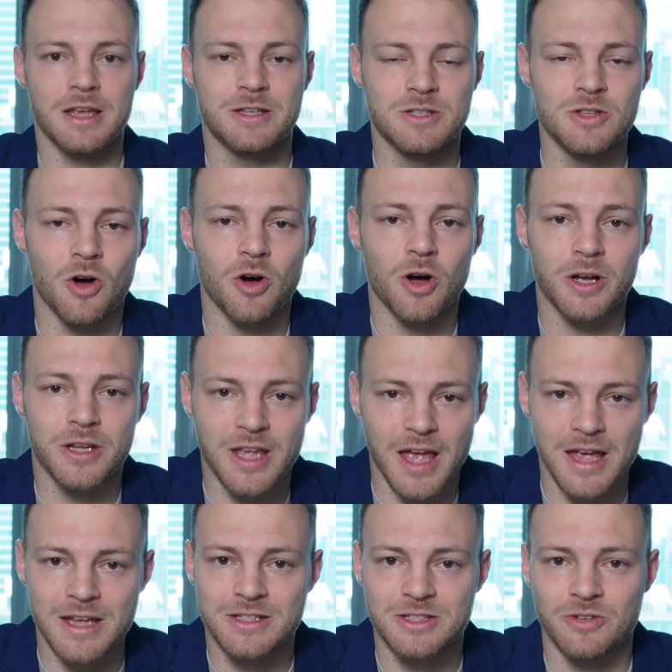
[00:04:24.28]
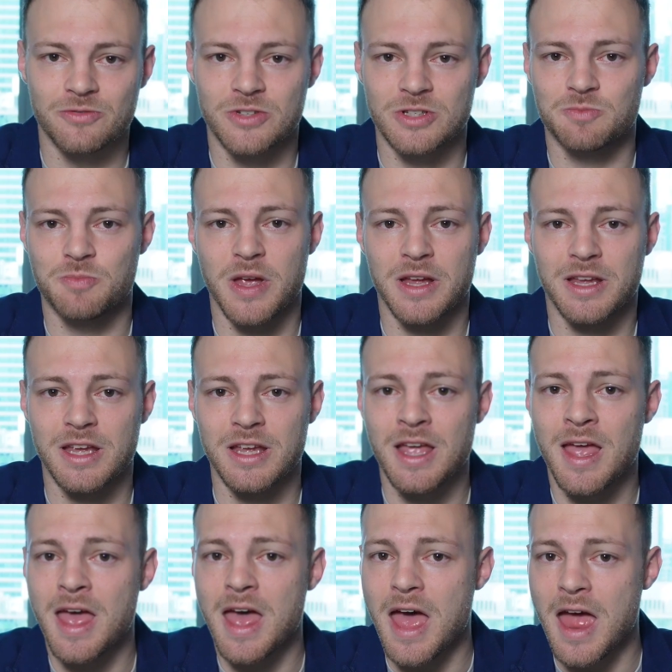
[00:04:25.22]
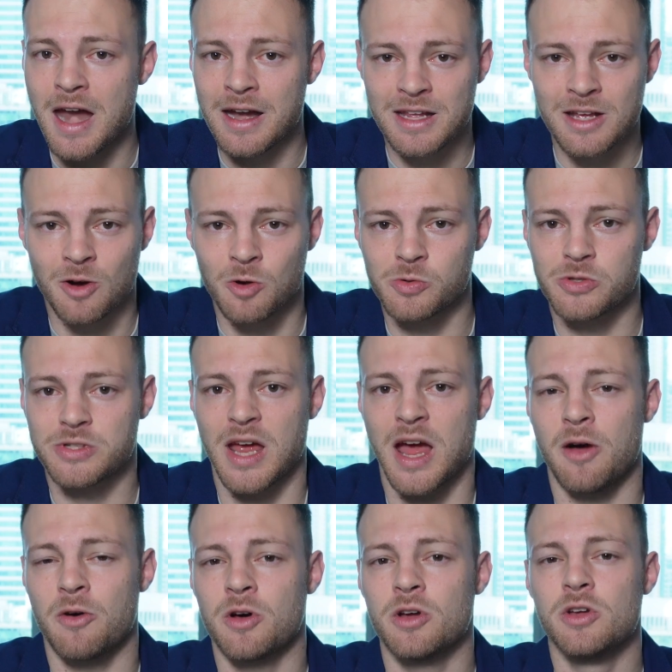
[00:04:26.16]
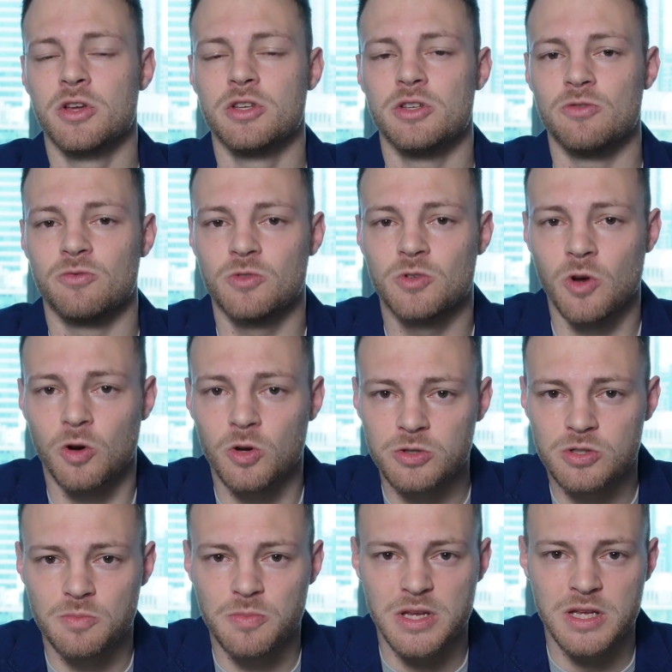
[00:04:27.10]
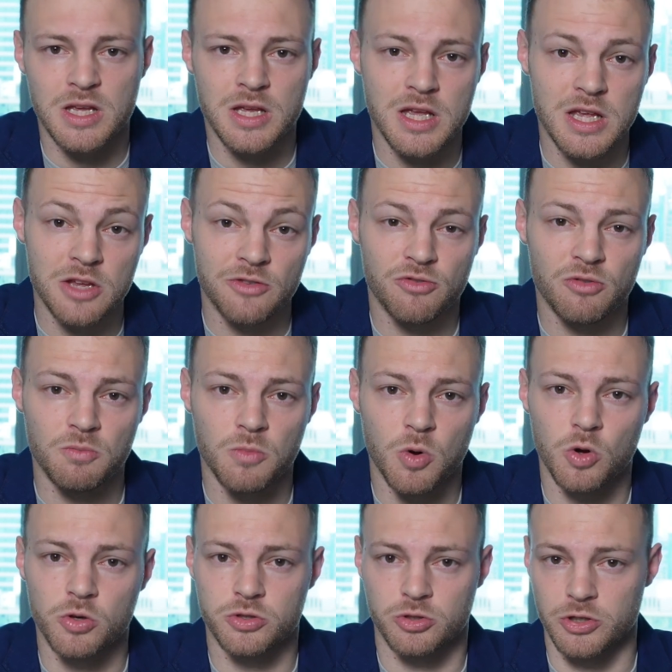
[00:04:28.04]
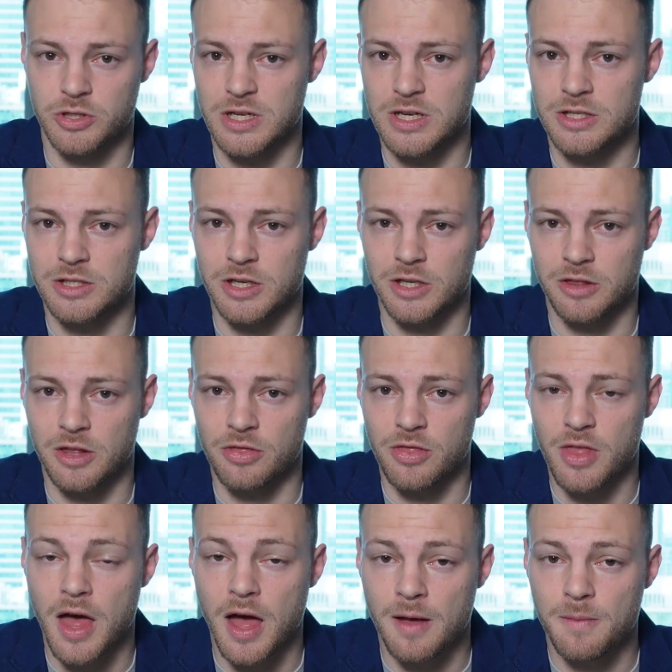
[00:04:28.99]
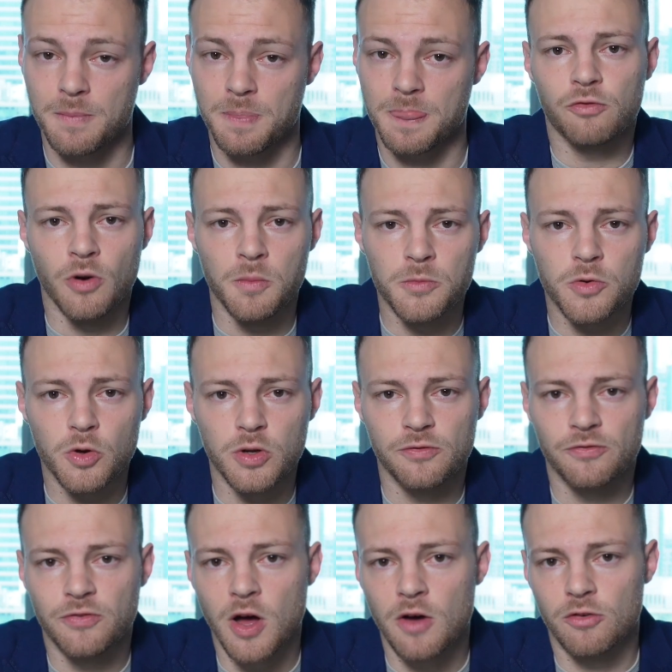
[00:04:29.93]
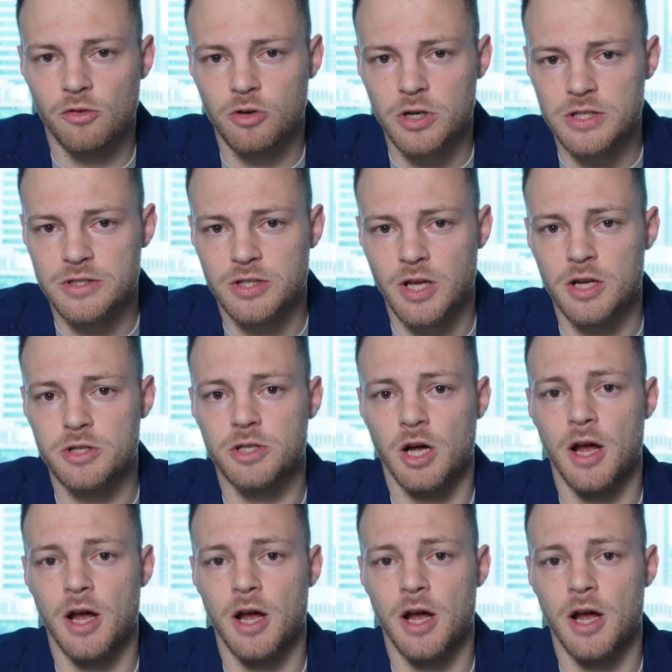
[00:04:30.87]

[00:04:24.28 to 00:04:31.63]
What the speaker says: it's not a case of just picking any old tower. You've got to be even more strategic than that. From doing further research,